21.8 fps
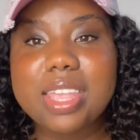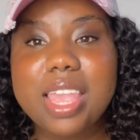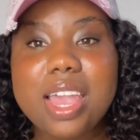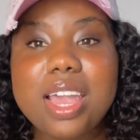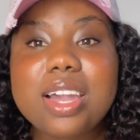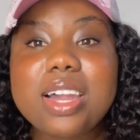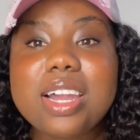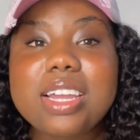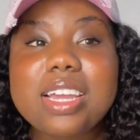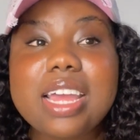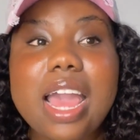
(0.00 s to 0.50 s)

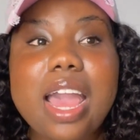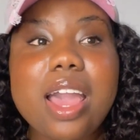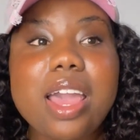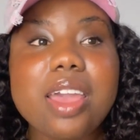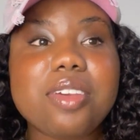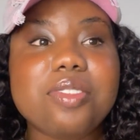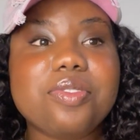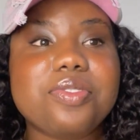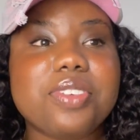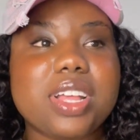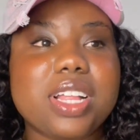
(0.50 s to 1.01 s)

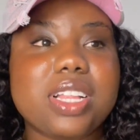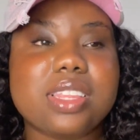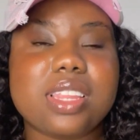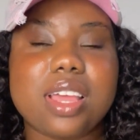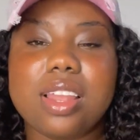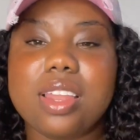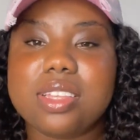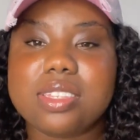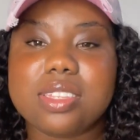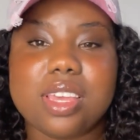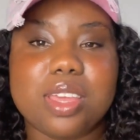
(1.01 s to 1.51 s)
I felt a
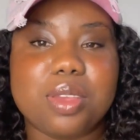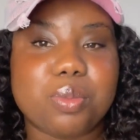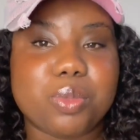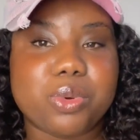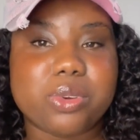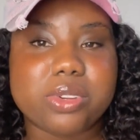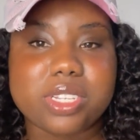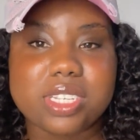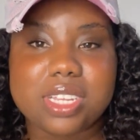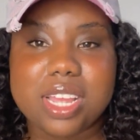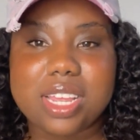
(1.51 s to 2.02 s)
lot of
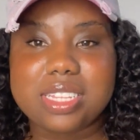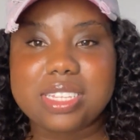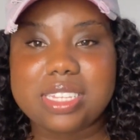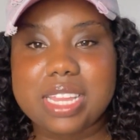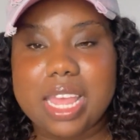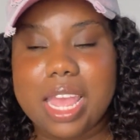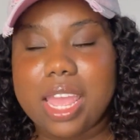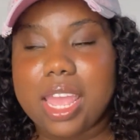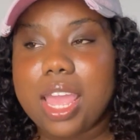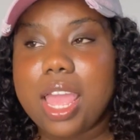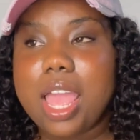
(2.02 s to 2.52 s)
emotions,
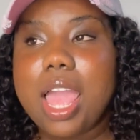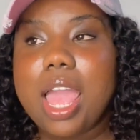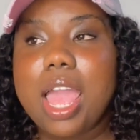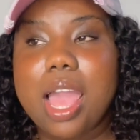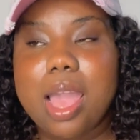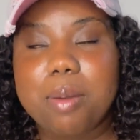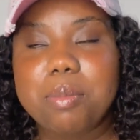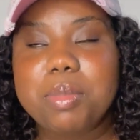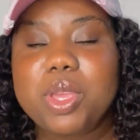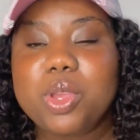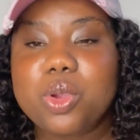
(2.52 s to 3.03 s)

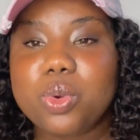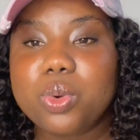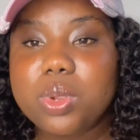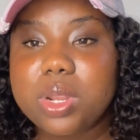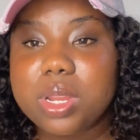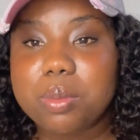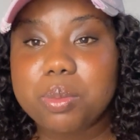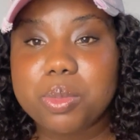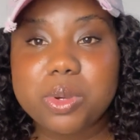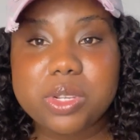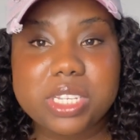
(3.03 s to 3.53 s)
good
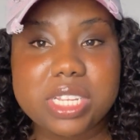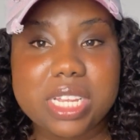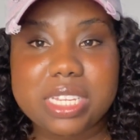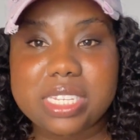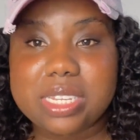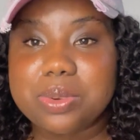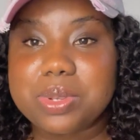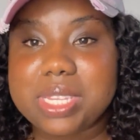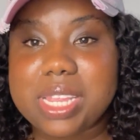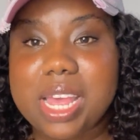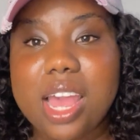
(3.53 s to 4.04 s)
emotions.
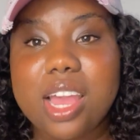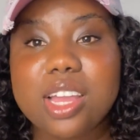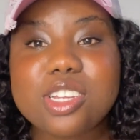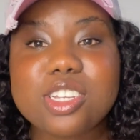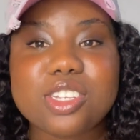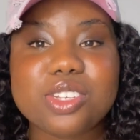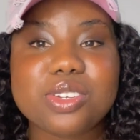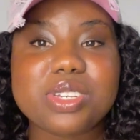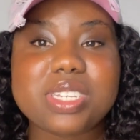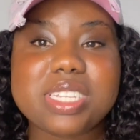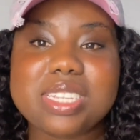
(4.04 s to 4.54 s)
I was
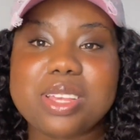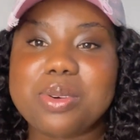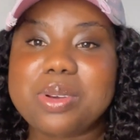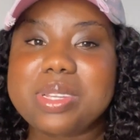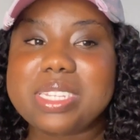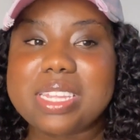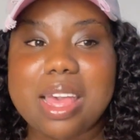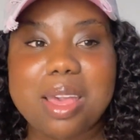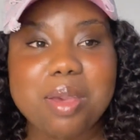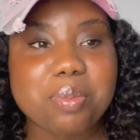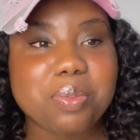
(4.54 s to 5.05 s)
anxious, I
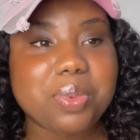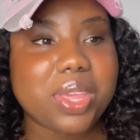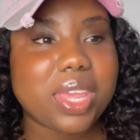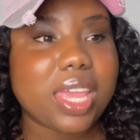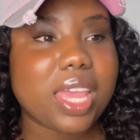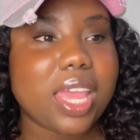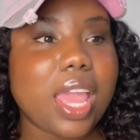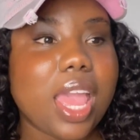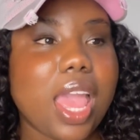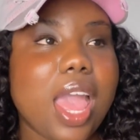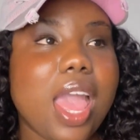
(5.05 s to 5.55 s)
was
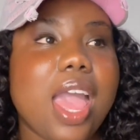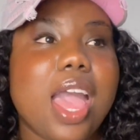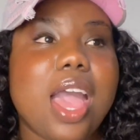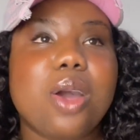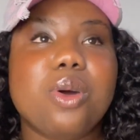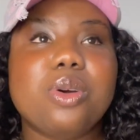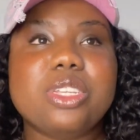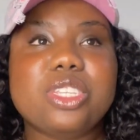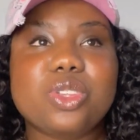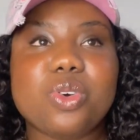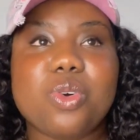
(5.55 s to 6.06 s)
happy, I
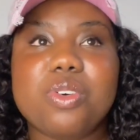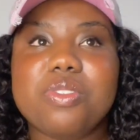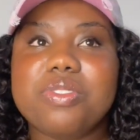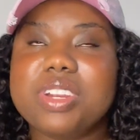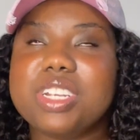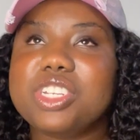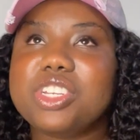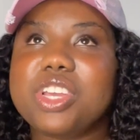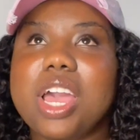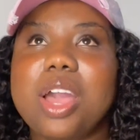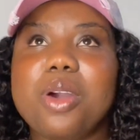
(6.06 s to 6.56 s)
was
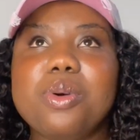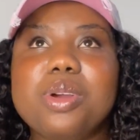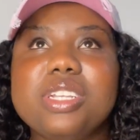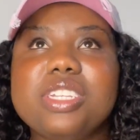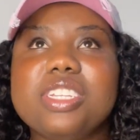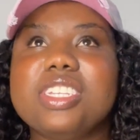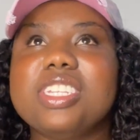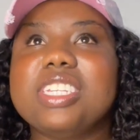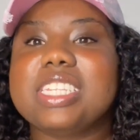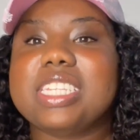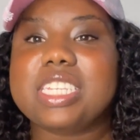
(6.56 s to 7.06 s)
overjoyed.
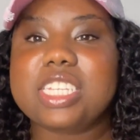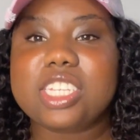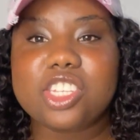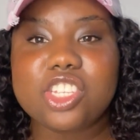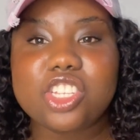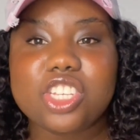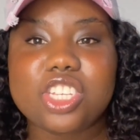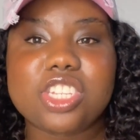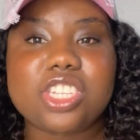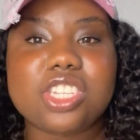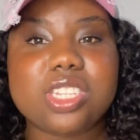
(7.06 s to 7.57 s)

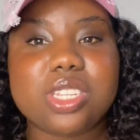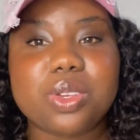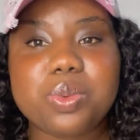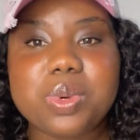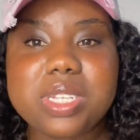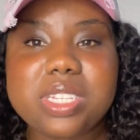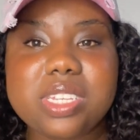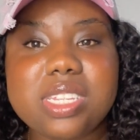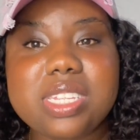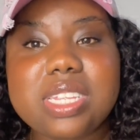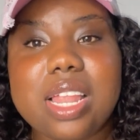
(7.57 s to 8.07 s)
It
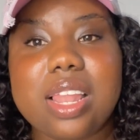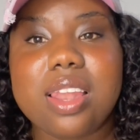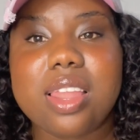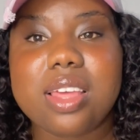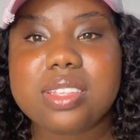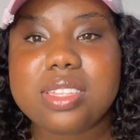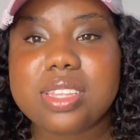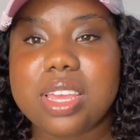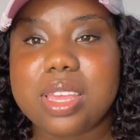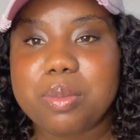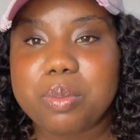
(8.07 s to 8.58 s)
was just a
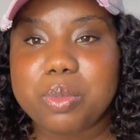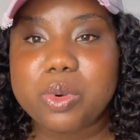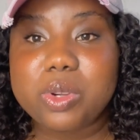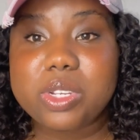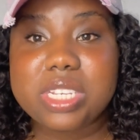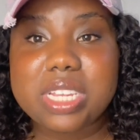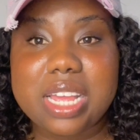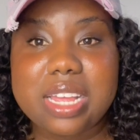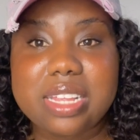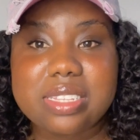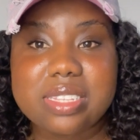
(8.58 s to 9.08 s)
lot of
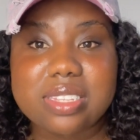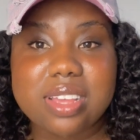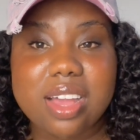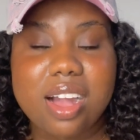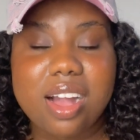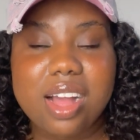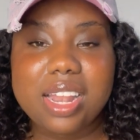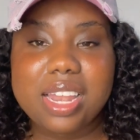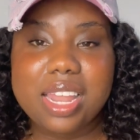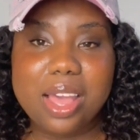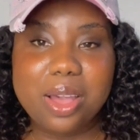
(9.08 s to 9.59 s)
emotions
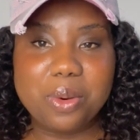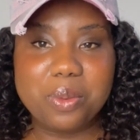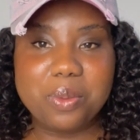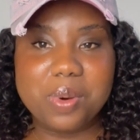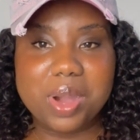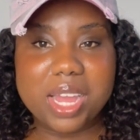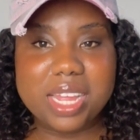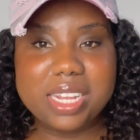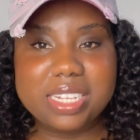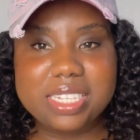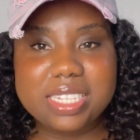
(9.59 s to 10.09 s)
all at
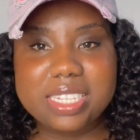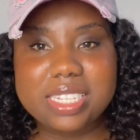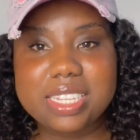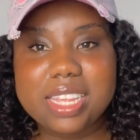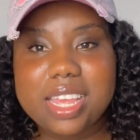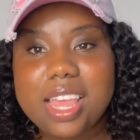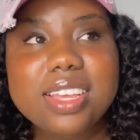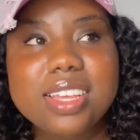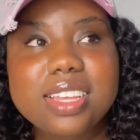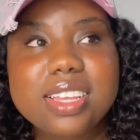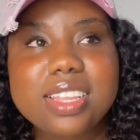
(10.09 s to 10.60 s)
once.
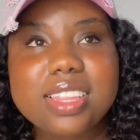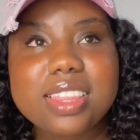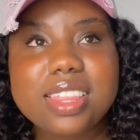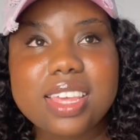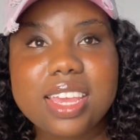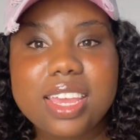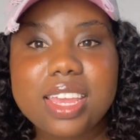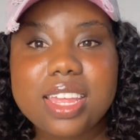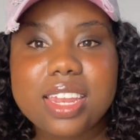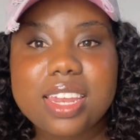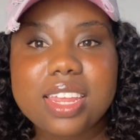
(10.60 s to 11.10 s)

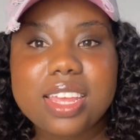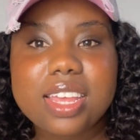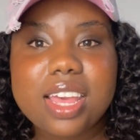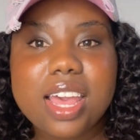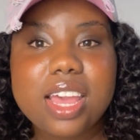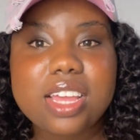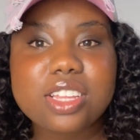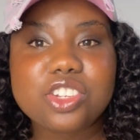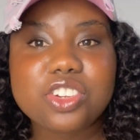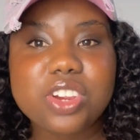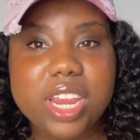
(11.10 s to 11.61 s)
Then
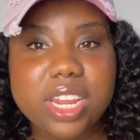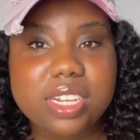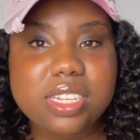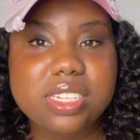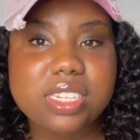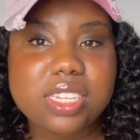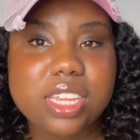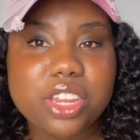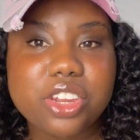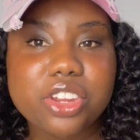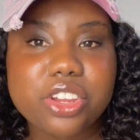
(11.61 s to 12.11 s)
I tried to
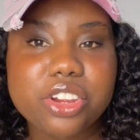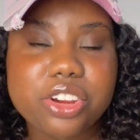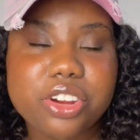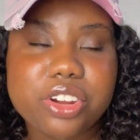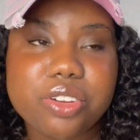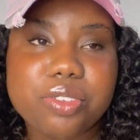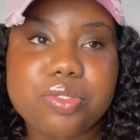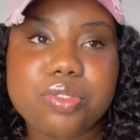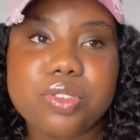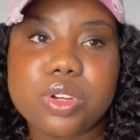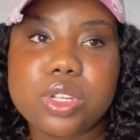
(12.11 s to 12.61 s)
send her
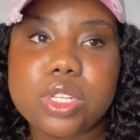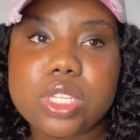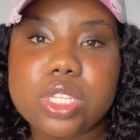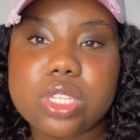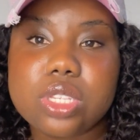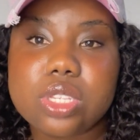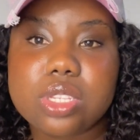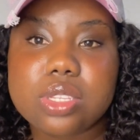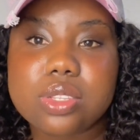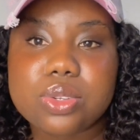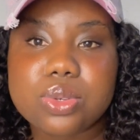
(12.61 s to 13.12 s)
the
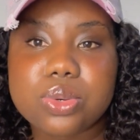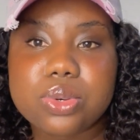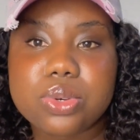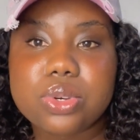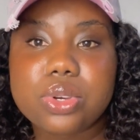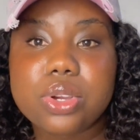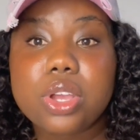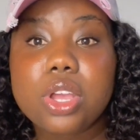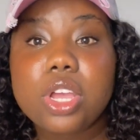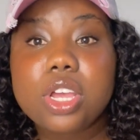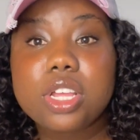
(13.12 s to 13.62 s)
funds
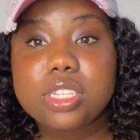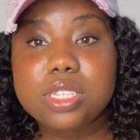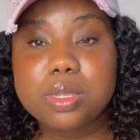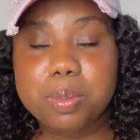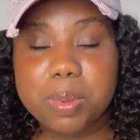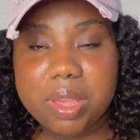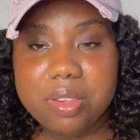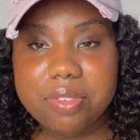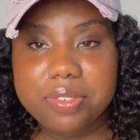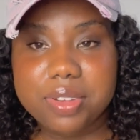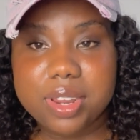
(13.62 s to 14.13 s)
to
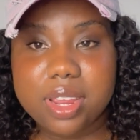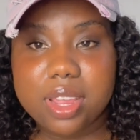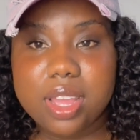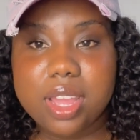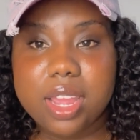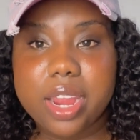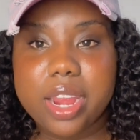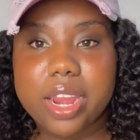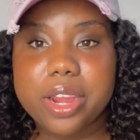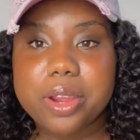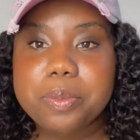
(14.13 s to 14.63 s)
pay for the
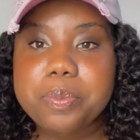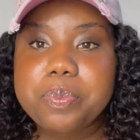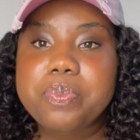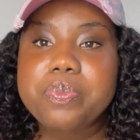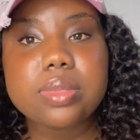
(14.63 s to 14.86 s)
car.